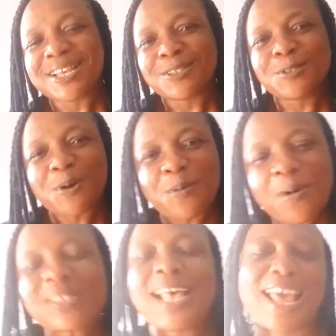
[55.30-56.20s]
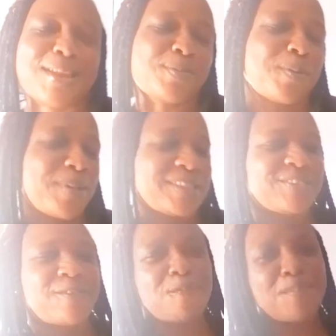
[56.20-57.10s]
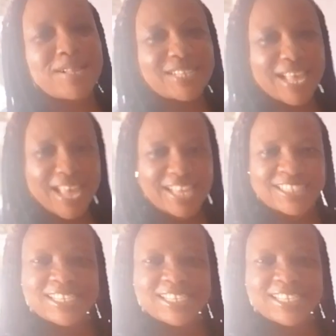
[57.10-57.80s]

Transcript: So, what are the properties of matter, as